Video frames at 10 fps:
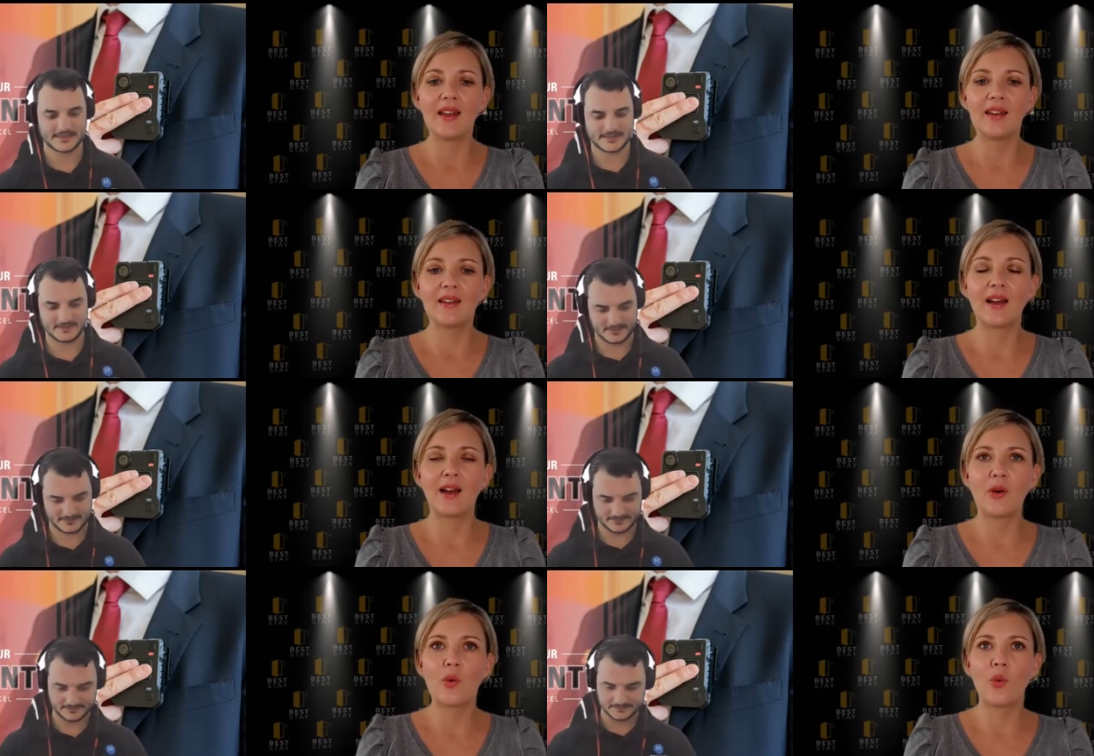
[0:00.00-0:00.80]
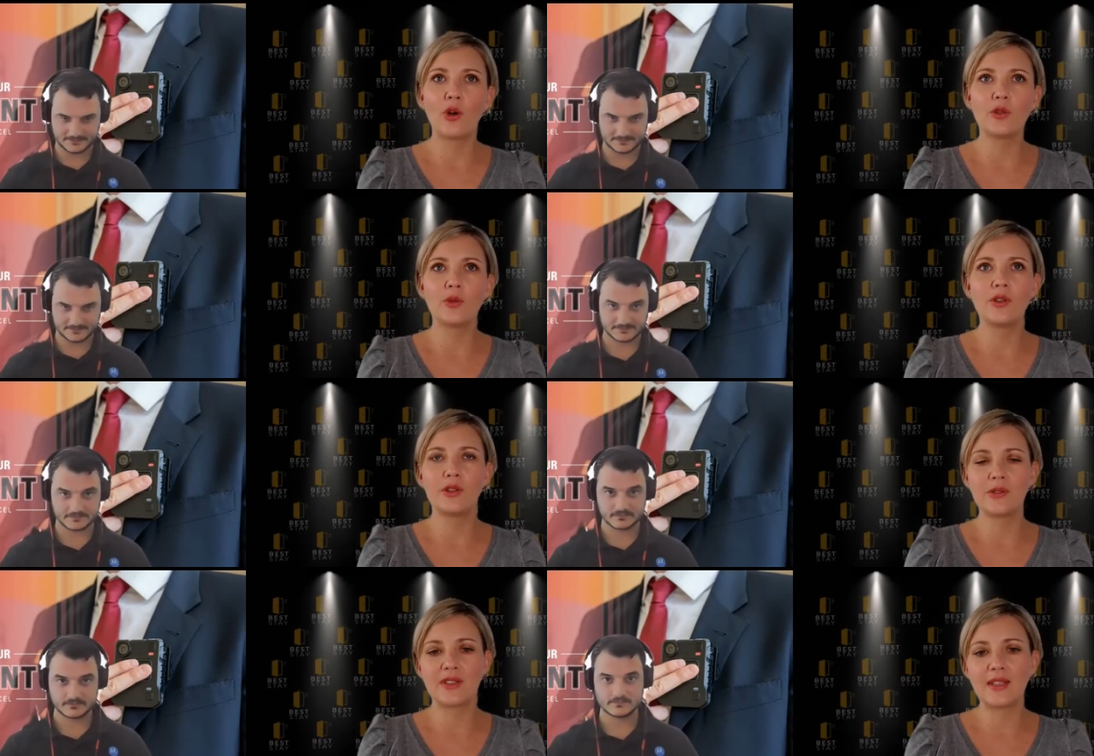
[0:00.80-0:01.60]
Speaker 1: and what would
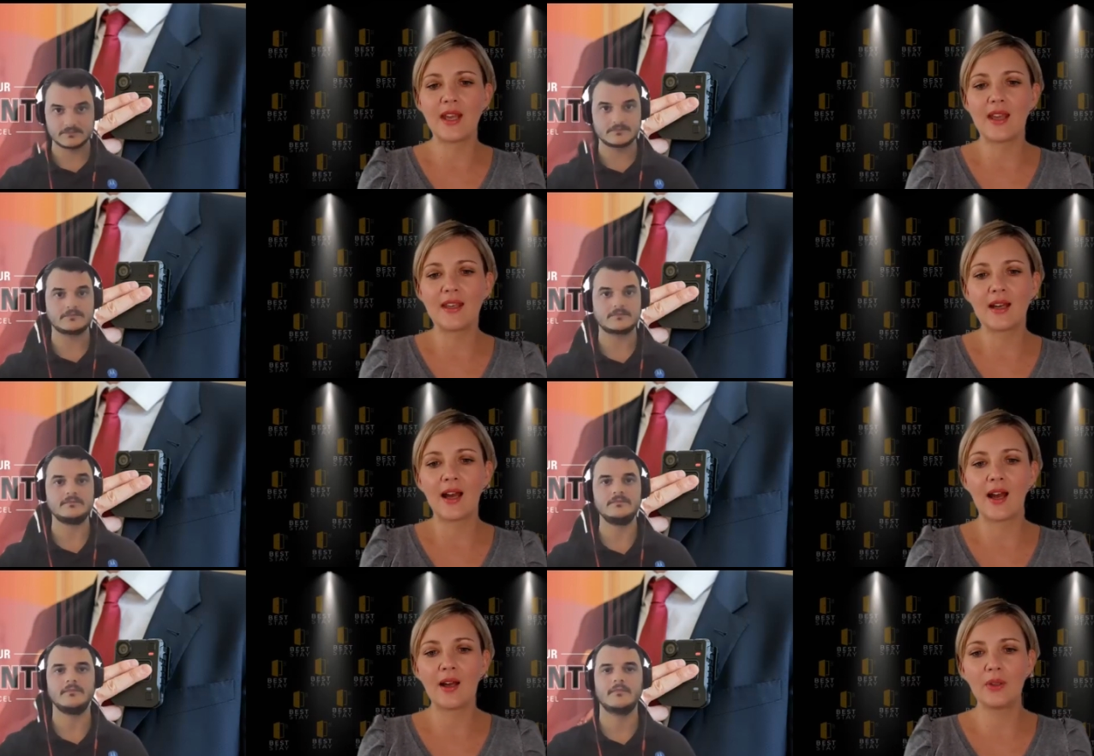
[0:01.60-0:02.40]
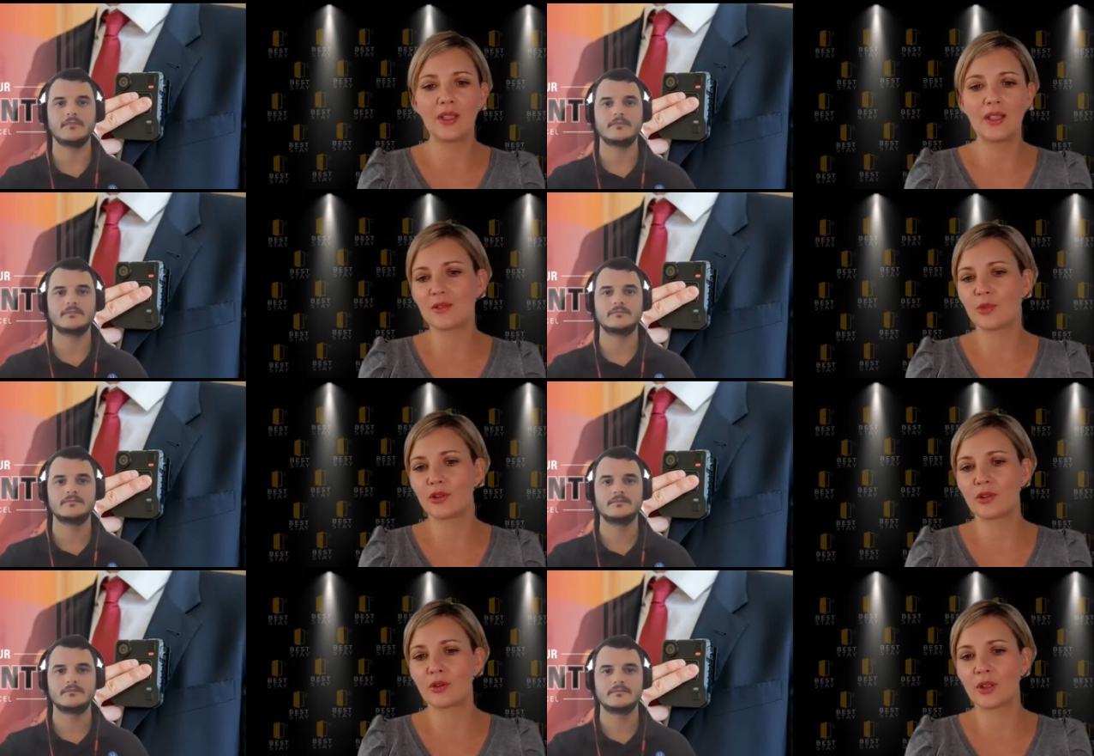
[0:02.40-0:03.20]
you say how does
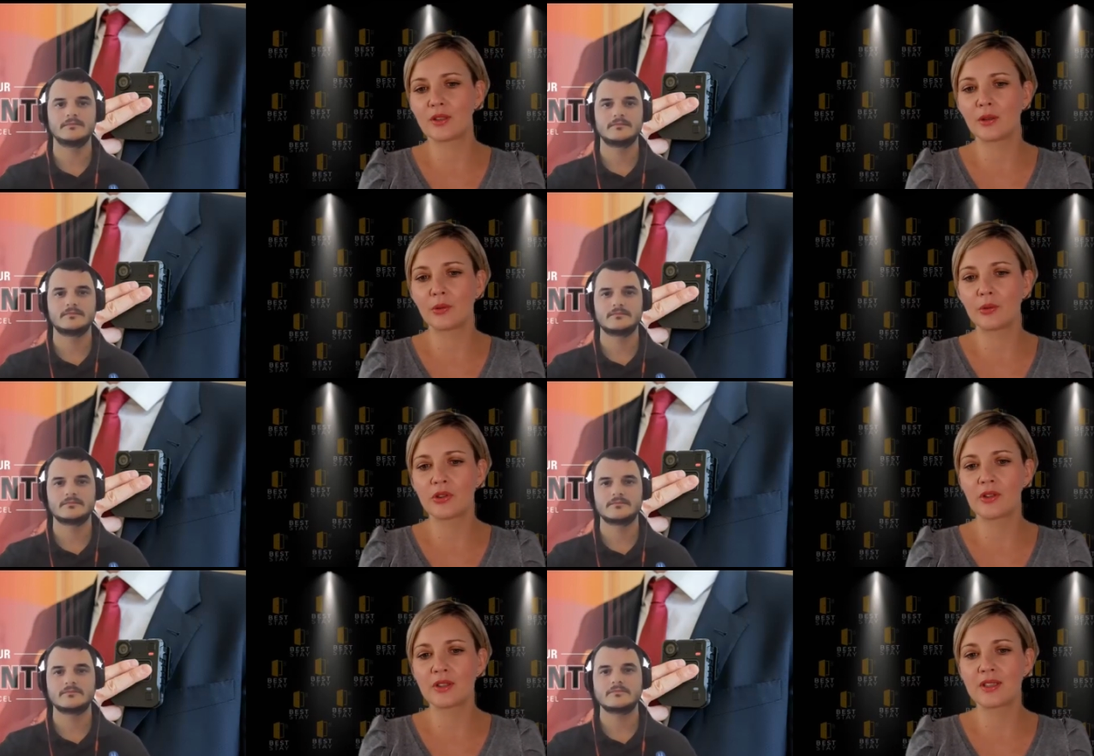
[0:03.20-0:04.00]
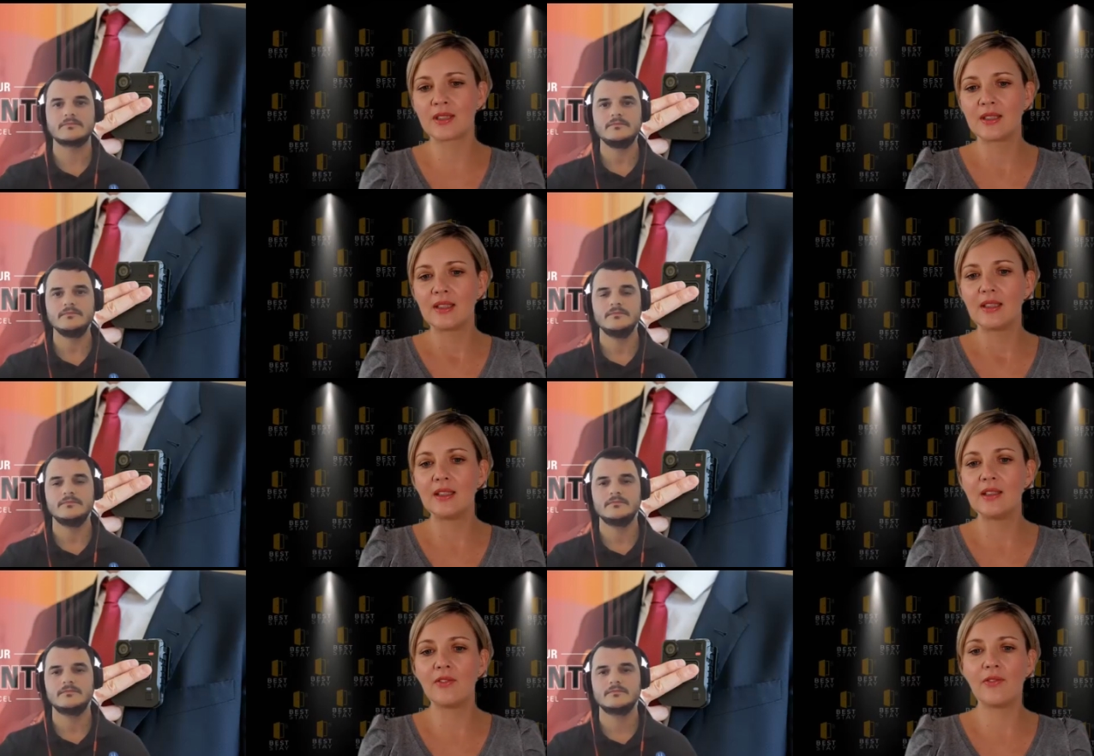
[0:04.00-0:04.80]
motorola solutions
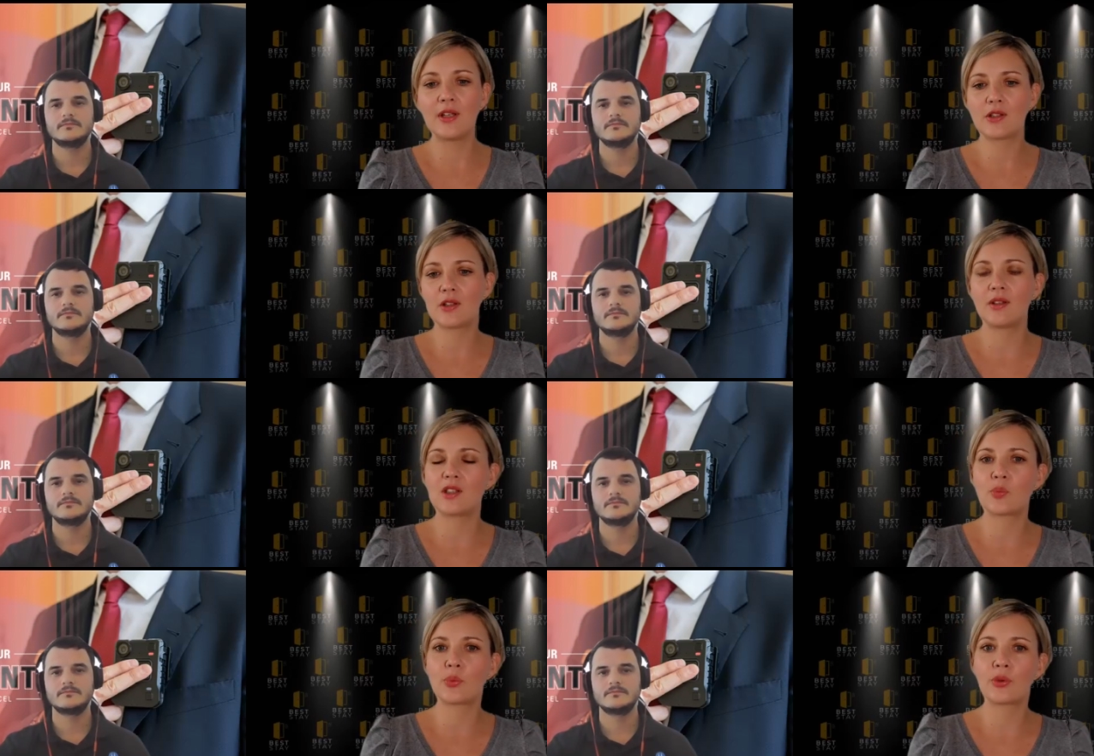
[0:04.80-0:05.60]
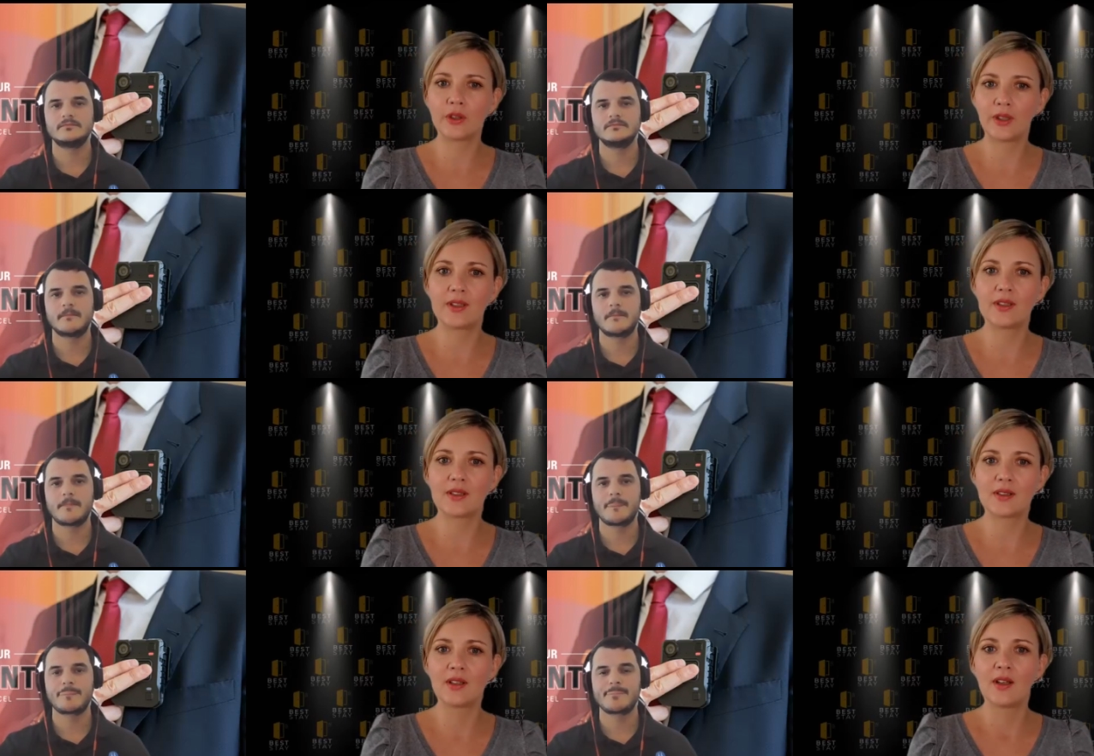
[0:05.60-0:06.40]
envision its
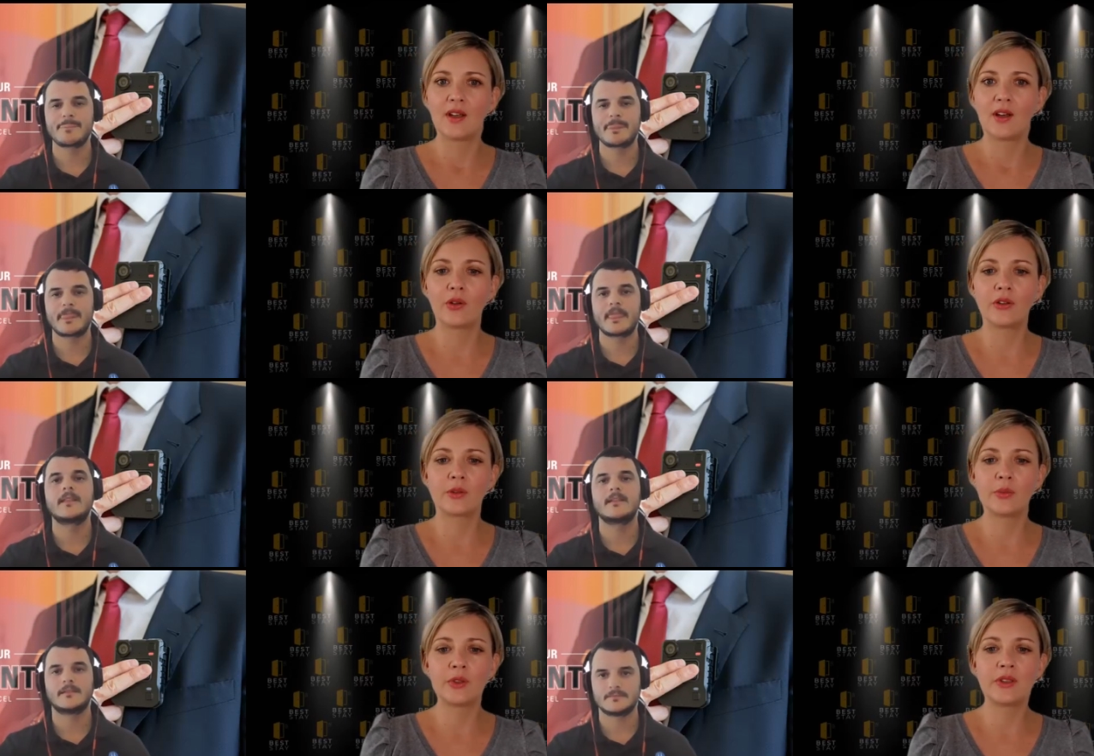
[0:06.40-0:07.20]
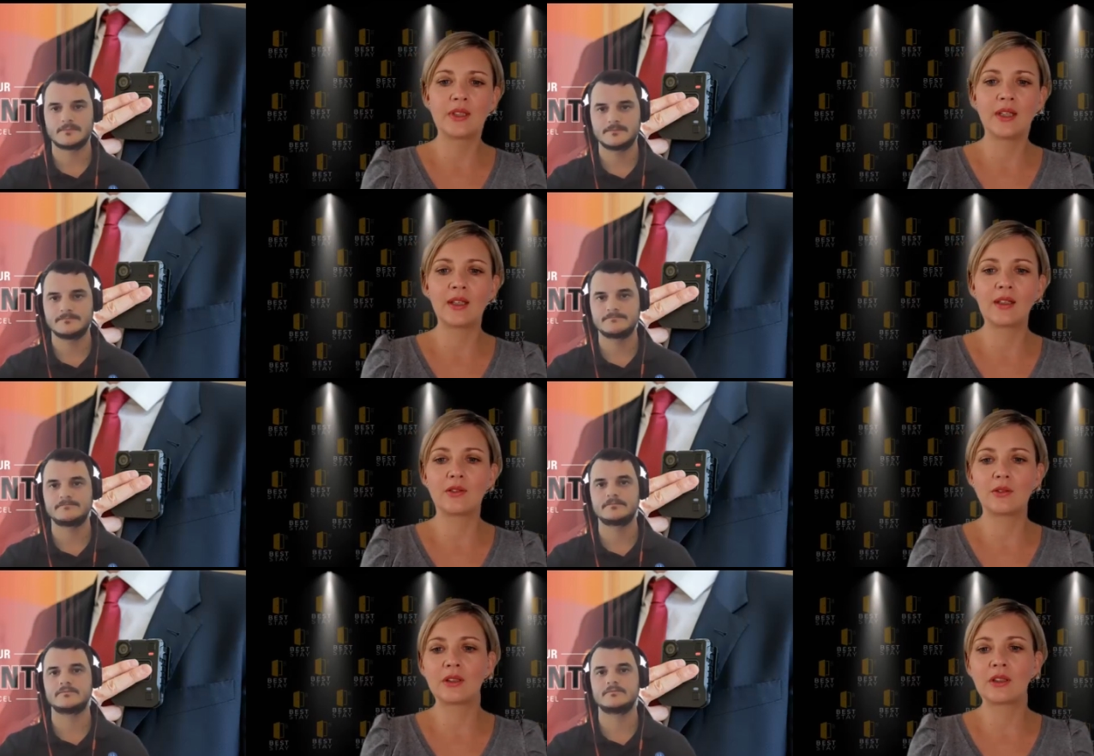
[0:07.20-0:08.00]
products contributing
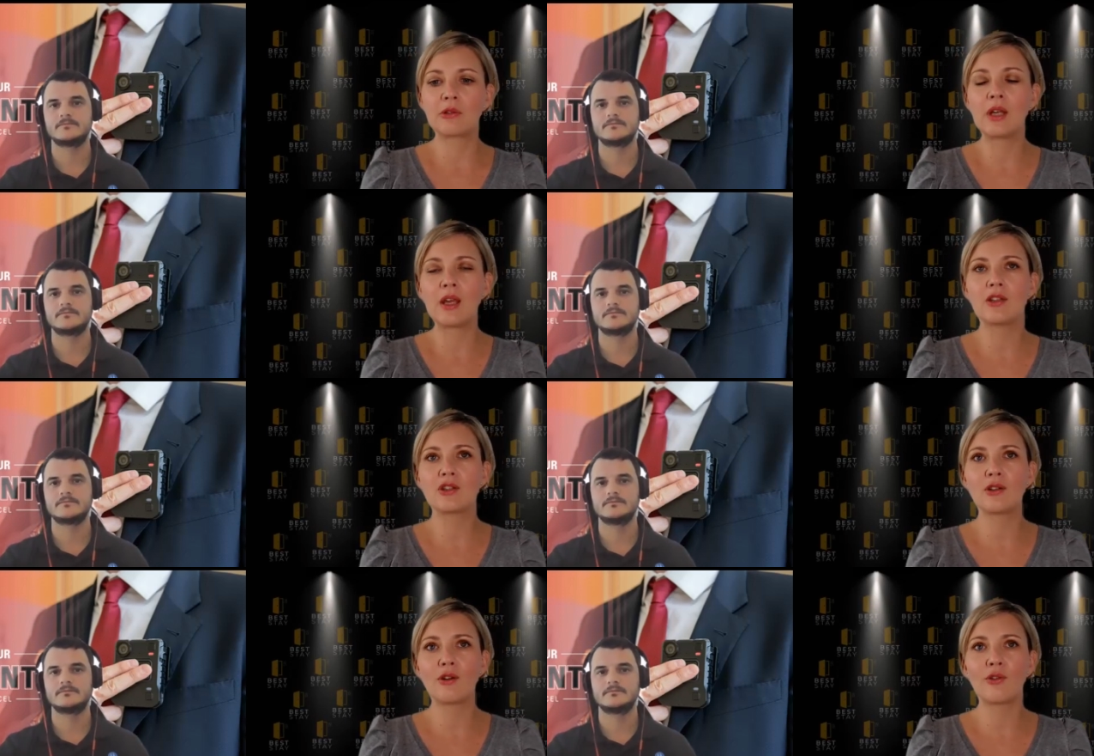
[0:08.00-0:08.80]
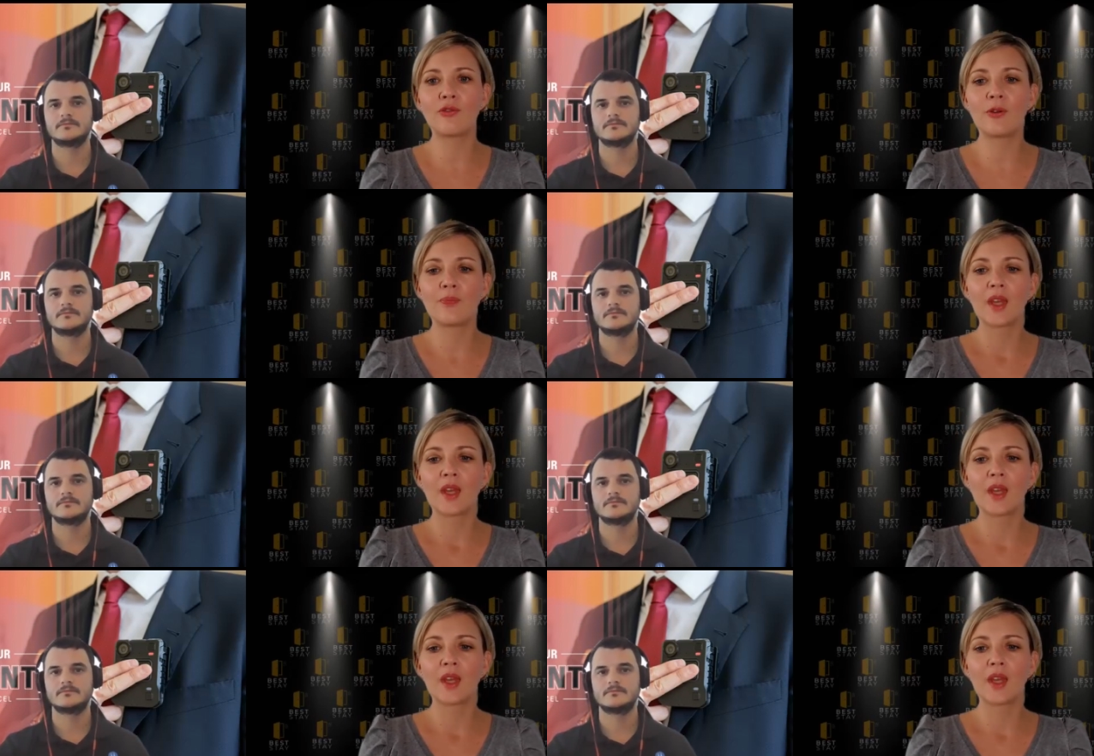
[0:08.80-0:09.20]
to the creation of